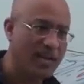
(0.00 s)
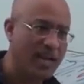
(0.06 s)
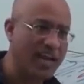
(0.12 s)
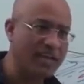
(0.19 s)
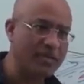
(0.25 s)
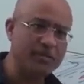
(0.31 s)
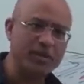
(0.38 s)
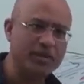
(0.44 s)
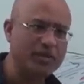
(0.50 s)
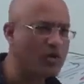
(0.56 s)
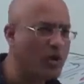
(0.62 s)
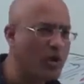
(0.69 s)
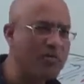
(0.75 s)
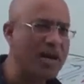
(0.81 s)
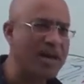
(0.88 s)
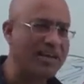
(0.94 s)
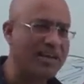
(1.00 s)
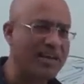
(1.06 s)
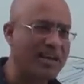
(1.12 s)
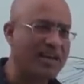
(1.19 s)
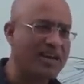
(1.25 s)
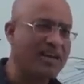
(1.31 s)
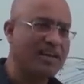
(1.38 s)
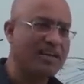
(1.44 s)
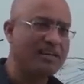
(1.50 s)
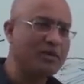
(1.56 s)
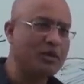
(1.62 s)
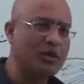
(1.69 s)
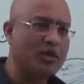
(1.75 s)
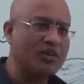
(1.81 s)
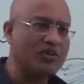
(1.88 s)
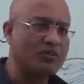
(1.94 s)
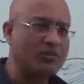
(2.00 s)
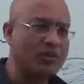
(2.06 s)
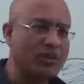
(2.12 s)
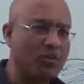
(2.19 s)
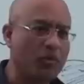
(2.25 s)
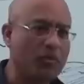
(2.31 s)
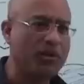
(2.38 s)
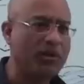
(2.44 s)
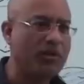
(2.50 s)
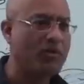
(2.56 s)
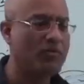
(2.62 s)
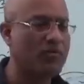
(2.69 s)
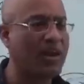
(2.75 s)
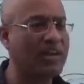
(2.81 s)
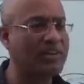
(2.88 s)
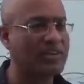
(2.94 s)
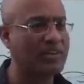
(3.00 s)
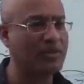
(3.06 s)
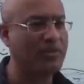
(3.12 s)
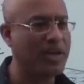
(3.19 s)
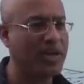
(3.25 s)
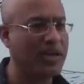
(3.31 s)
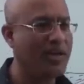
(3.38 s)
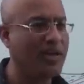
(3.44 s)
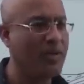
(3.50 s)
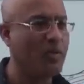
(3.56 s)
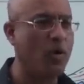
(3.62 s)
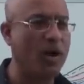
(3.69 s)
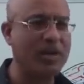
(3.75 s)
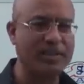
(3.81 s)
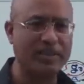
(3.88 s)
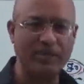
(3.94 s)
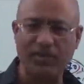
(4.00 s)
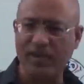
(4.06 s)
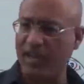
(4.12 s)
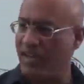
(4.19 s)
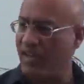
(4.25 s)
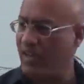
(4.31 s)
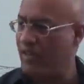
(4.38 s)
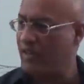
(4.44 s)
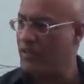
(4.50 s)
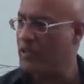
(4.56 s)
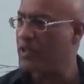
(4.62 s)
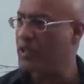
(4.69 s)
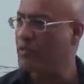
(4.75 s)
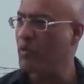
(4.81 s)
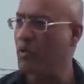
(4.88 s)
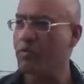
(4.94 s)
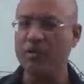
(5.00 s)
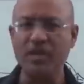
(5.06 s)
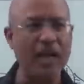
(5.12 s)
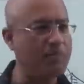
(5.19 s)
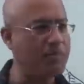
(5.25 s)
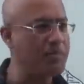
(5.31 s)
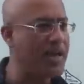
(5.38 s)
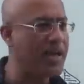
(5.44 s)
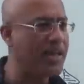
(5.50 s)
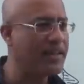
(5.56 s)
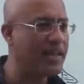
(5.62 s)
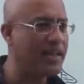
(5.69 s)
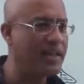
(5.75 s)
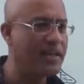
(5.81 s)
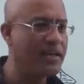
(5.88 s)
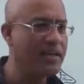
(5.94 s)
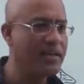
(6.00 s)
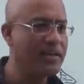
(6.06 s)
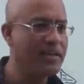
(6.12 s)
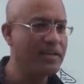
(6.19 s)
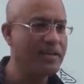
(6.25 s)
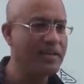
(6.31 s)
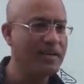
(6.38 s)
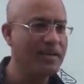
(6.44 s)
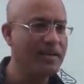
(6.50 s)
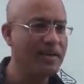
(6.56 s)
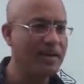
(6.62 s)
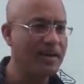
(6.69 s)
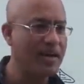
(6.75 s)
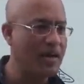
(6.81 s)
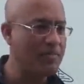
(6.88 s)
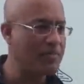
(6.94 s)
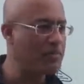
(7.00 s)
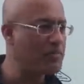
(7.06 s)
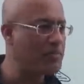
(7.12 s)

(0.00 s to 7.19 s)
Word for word: and if there's no barrier, neurotransmitter will be flushed away, washed away. Do you think we will be happy man then? Or happy